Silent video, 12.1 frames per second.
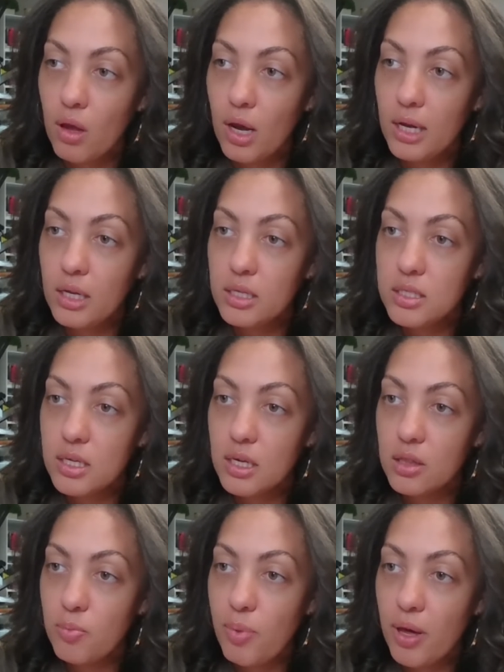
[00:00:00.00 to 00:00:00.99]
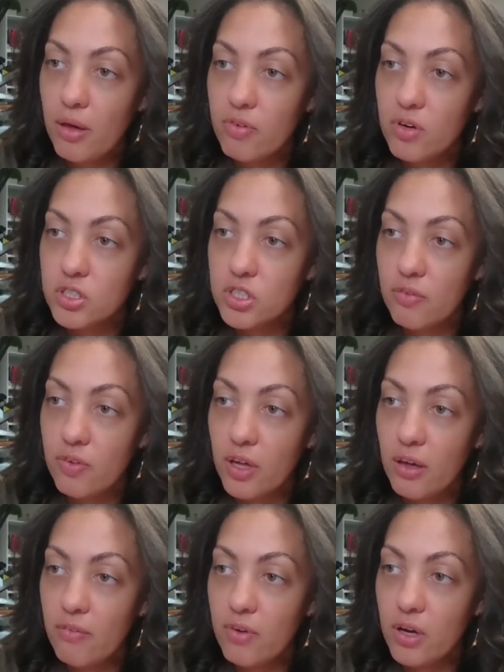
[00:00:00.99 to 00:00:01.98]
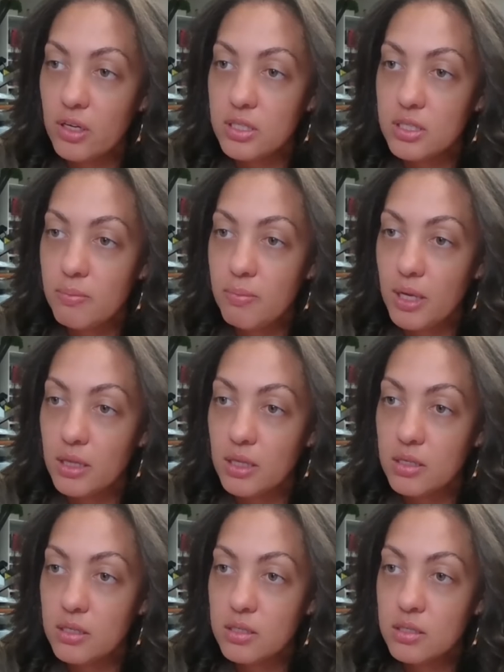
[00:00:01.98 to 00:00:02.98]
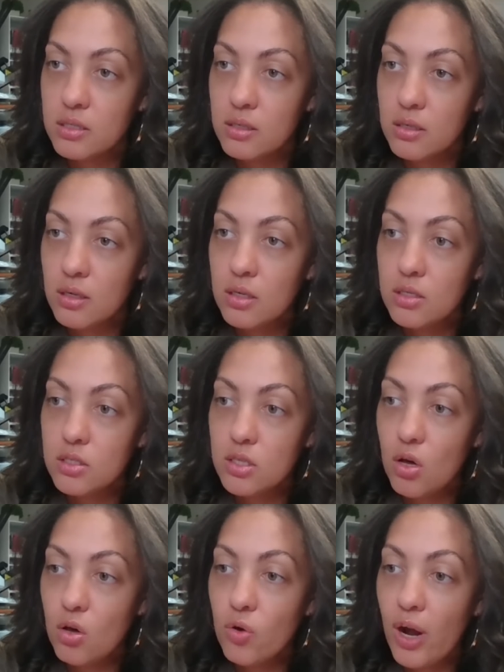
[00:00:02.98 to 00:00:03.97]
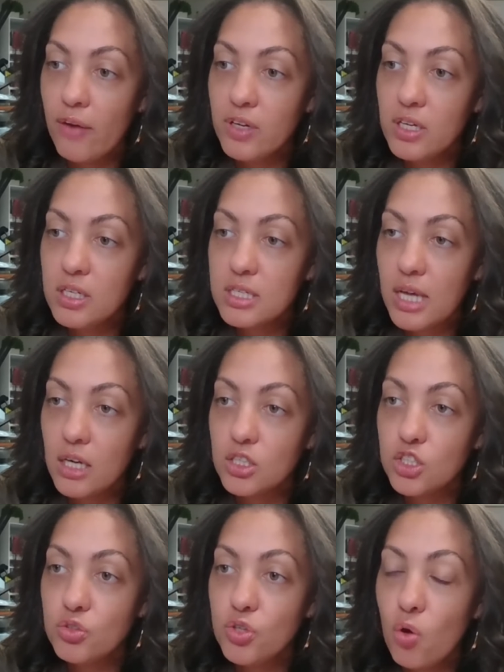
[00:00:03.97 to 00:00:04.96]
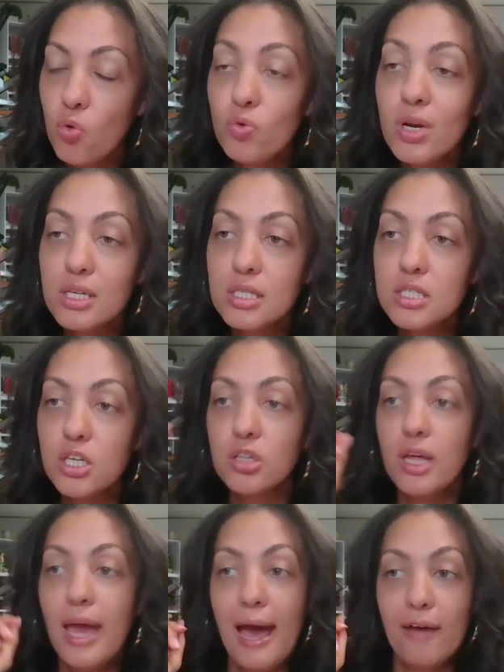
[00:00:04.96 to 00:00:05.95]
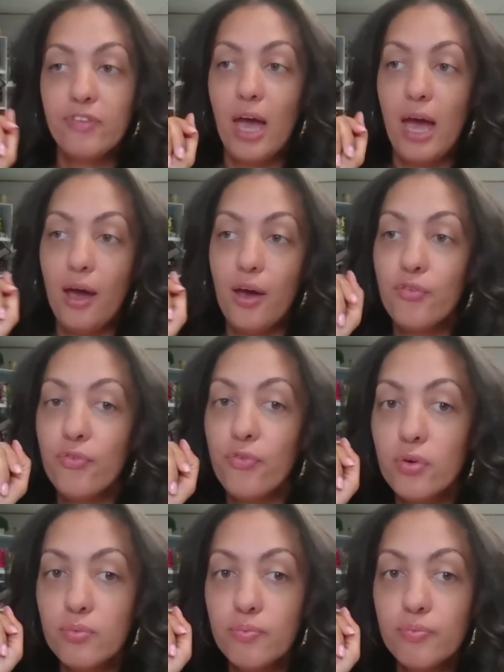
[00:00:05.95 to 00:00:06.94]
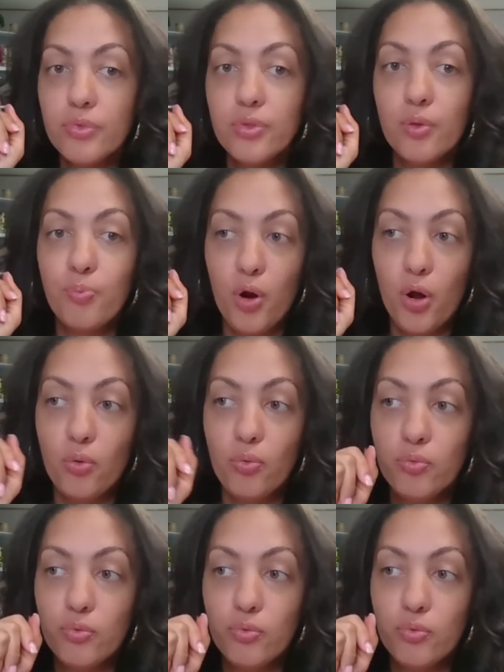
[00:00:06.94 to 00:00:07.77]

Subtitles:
I need to get the paid version of Canva. I need to make this. So Crafty Designs, you don't necessarily have to have the Pro.